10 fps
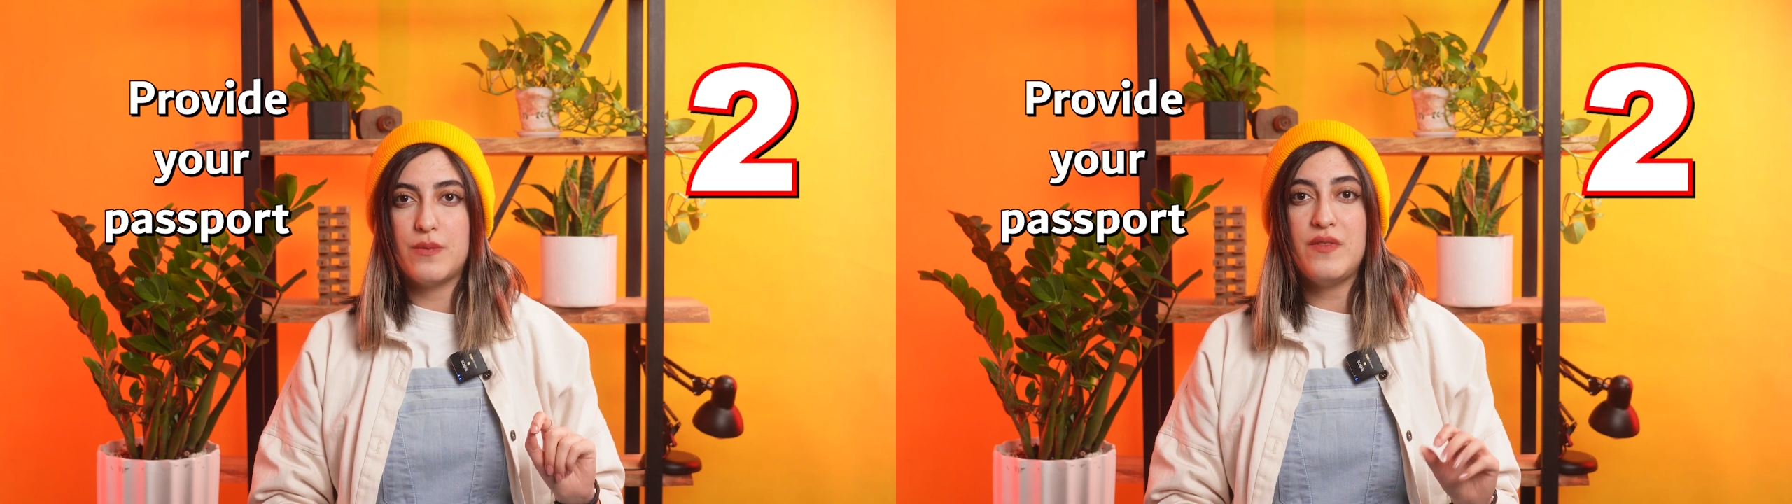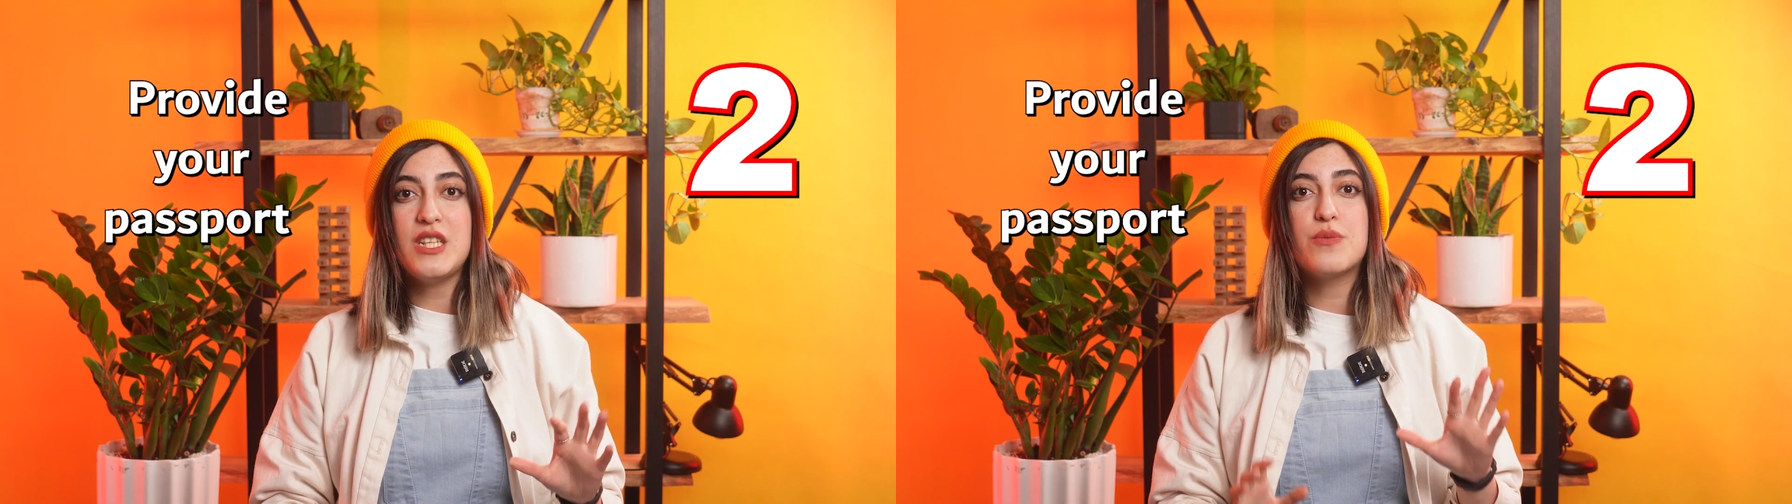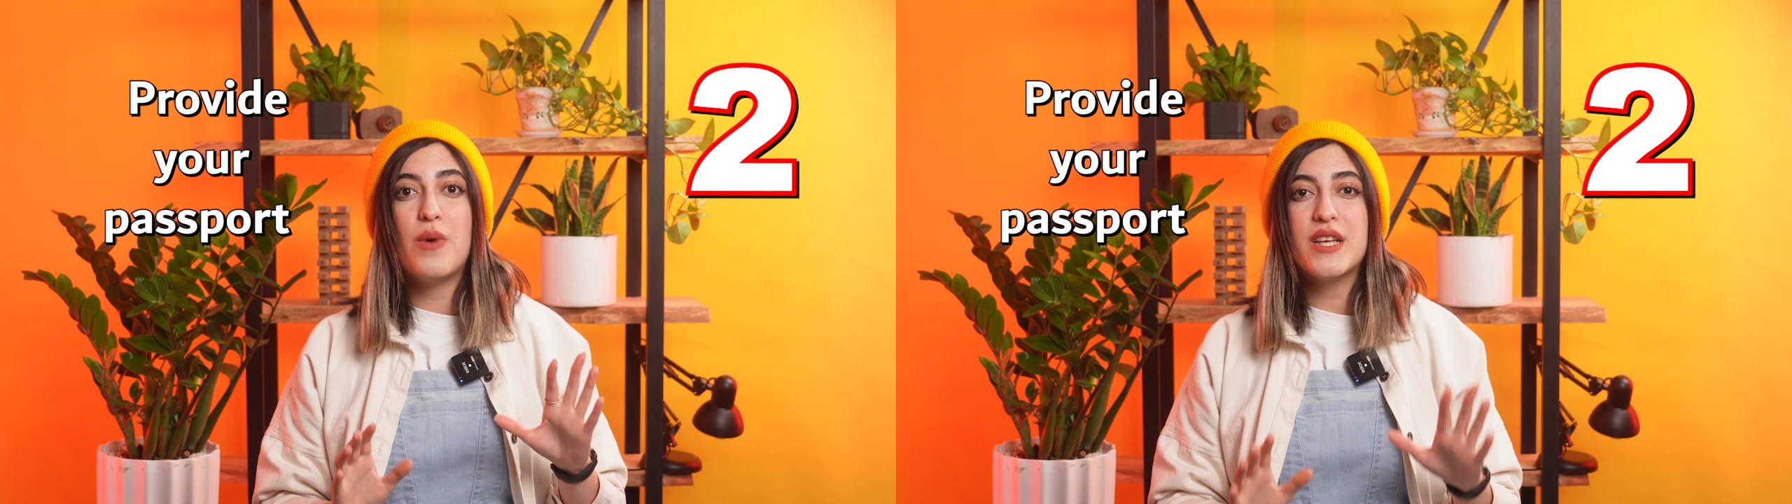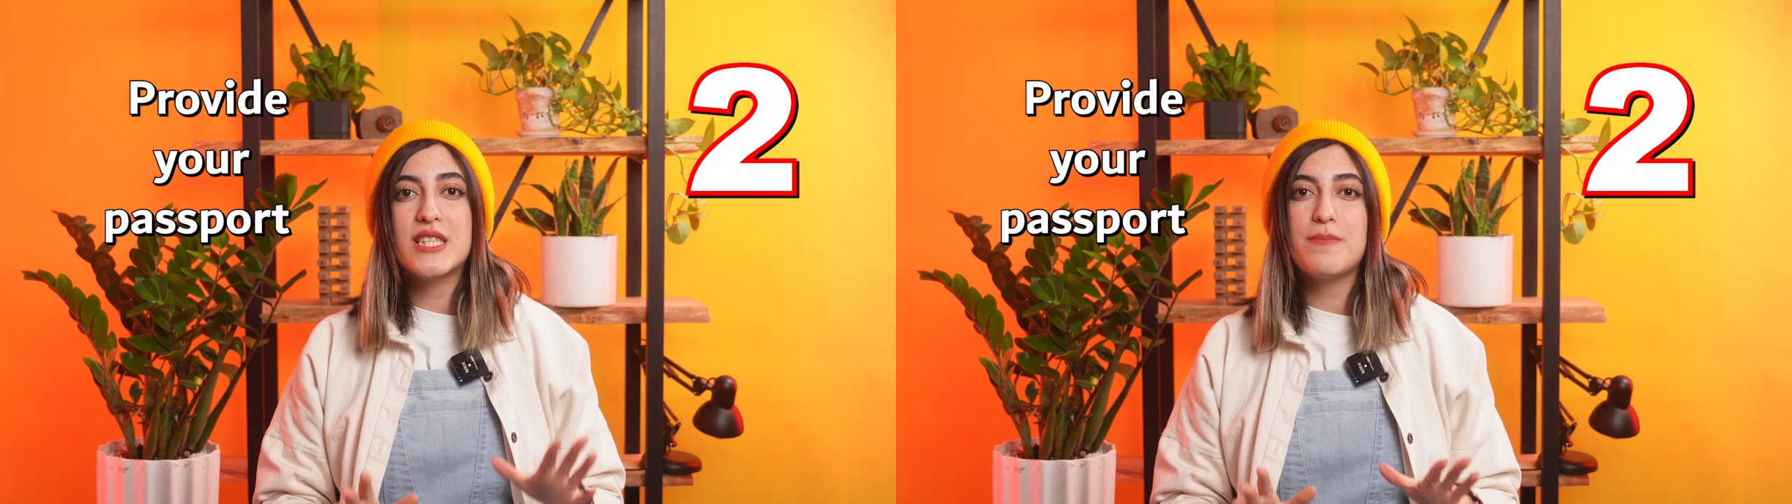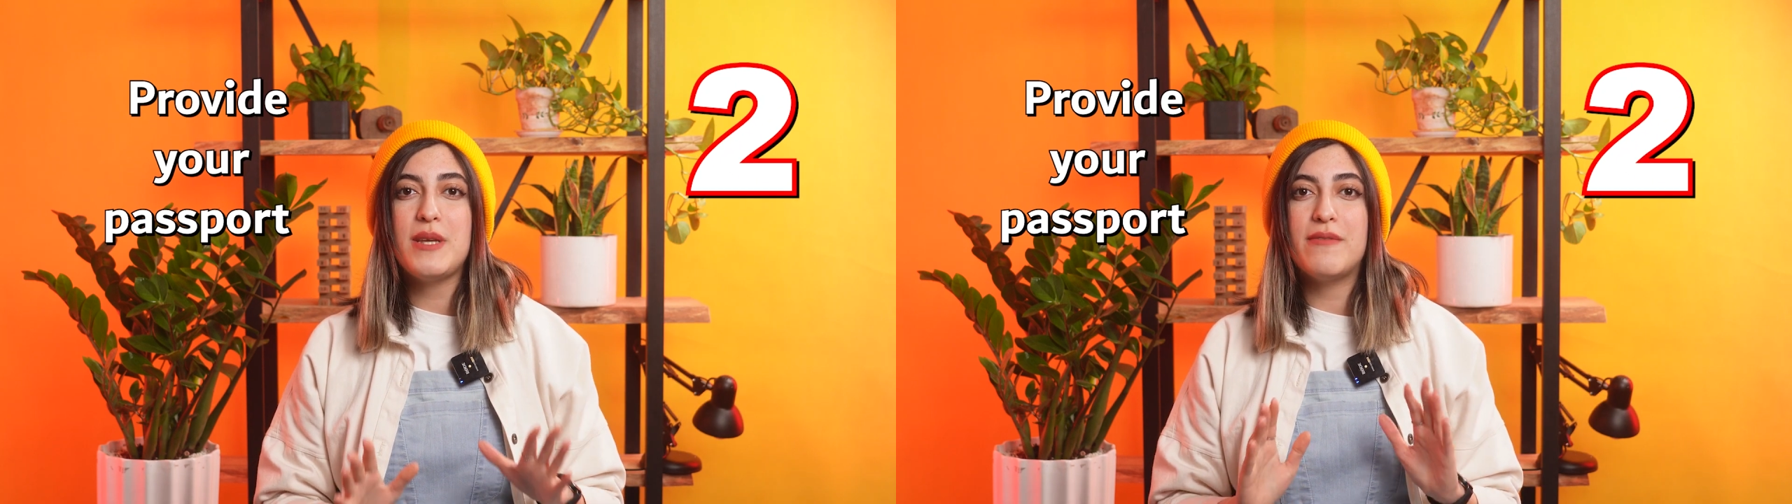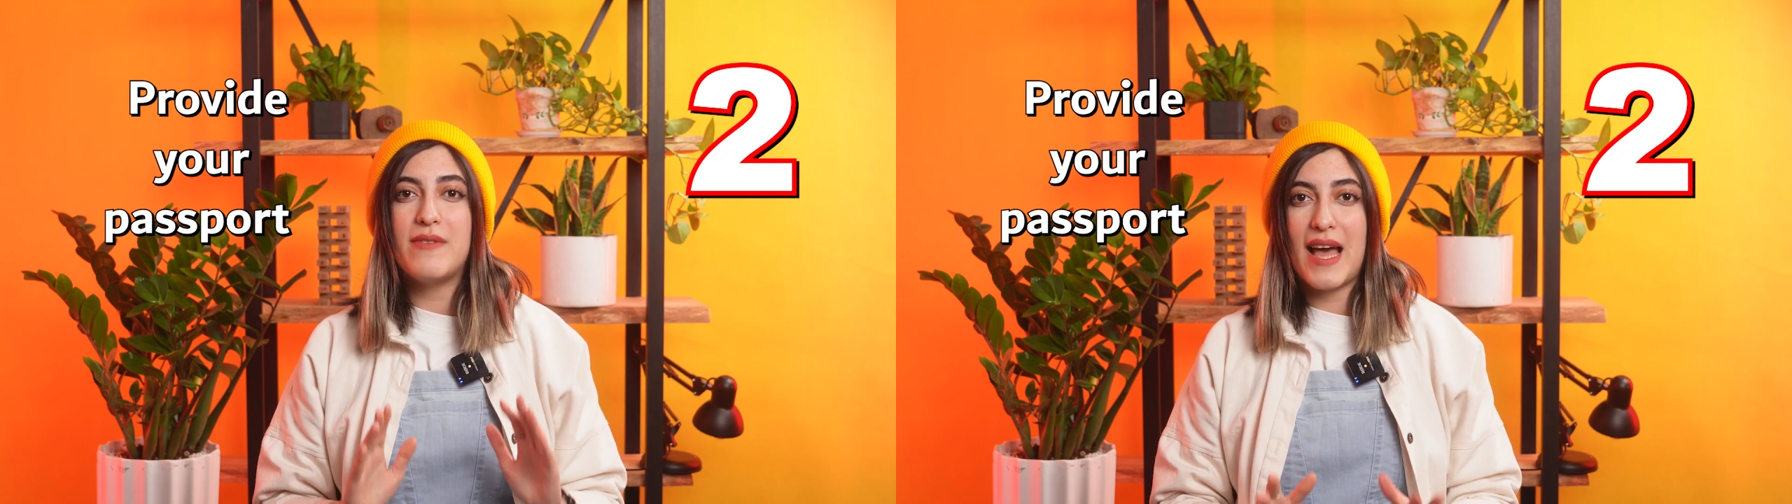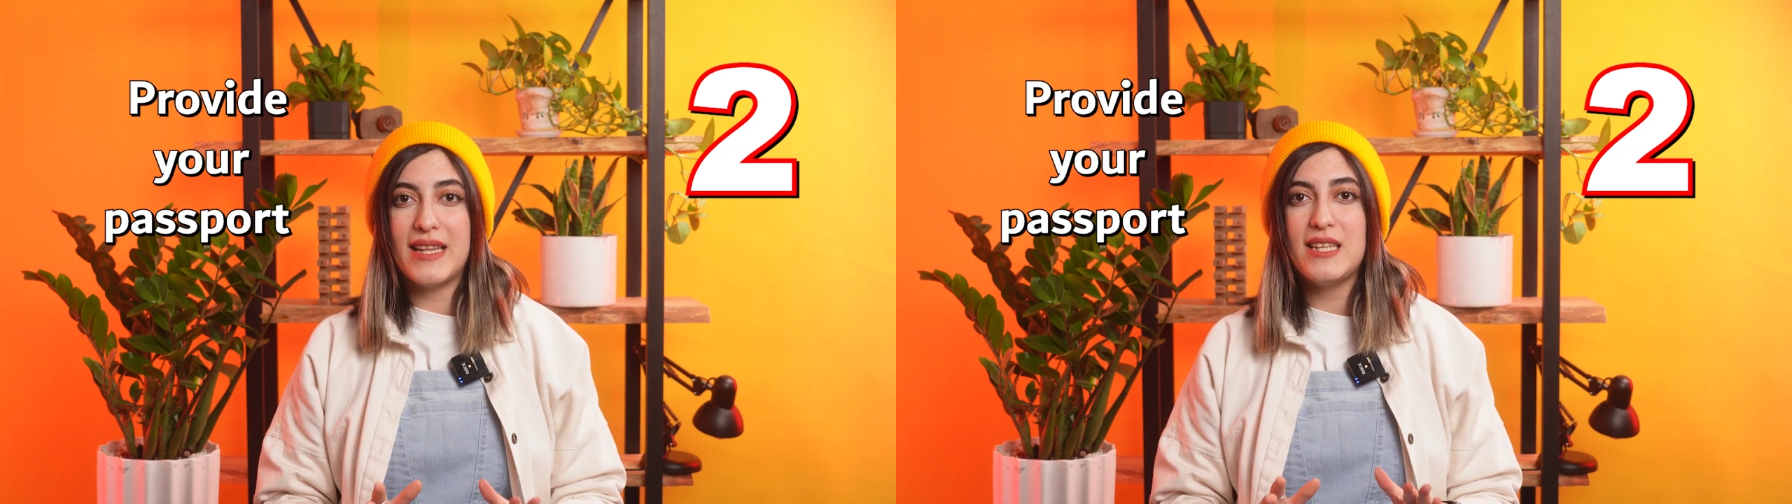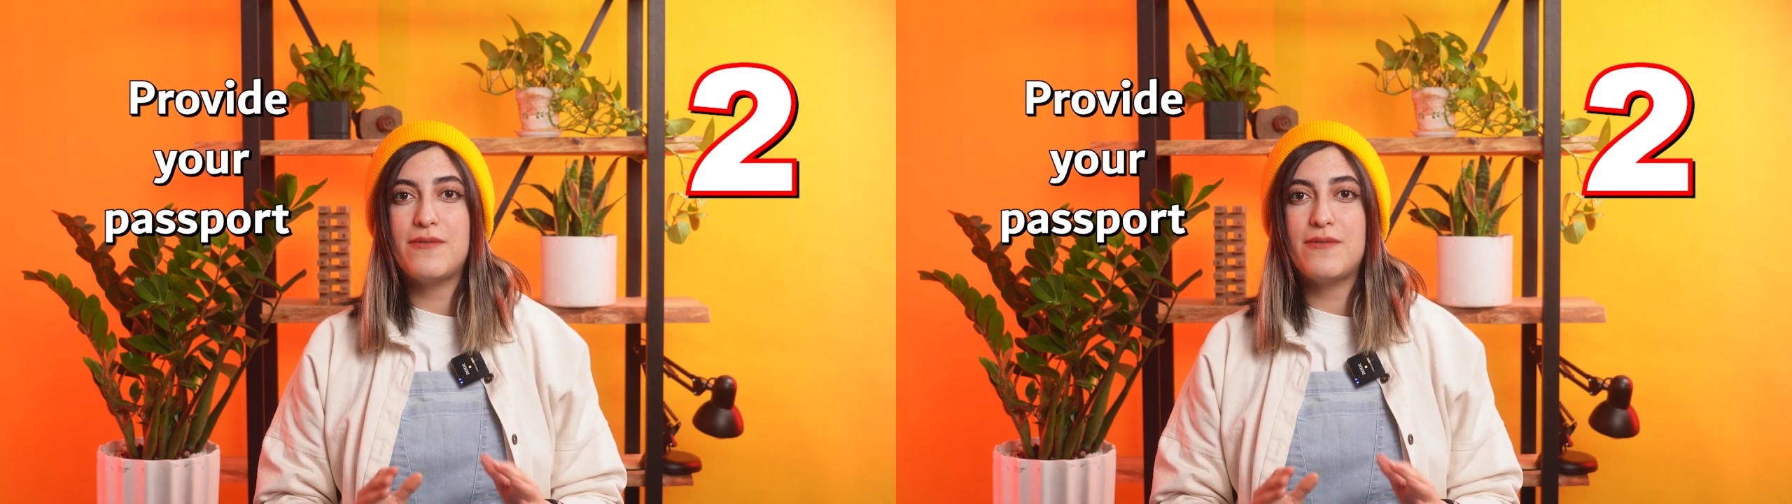which must be valid